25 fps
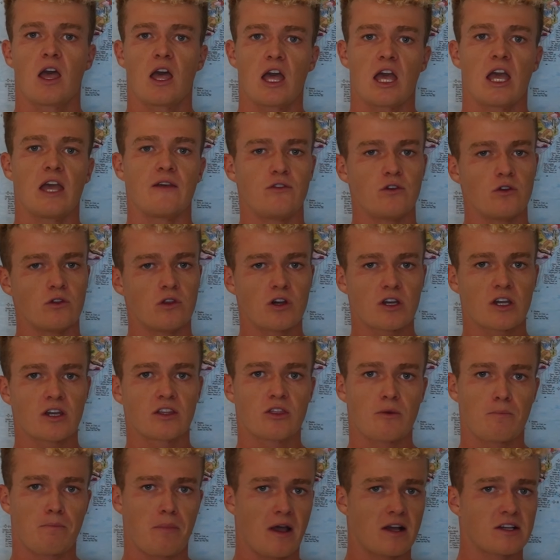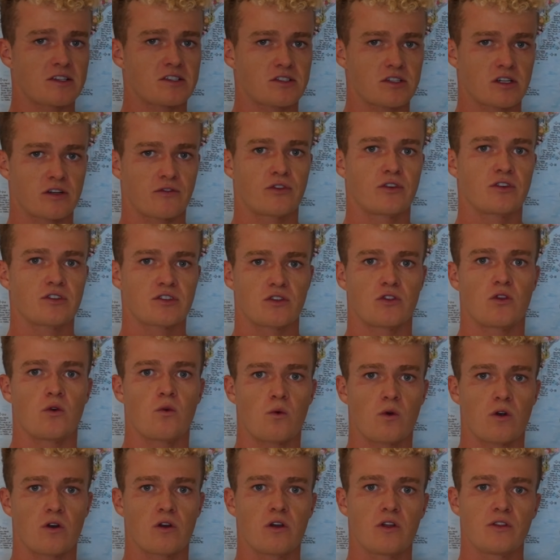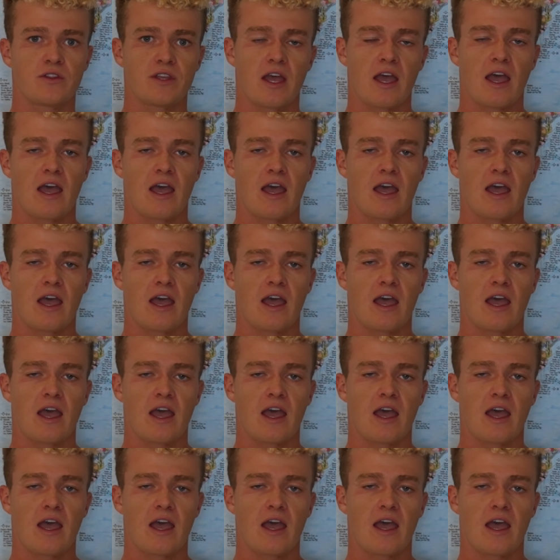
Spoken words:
If you look at the best surfers in the world,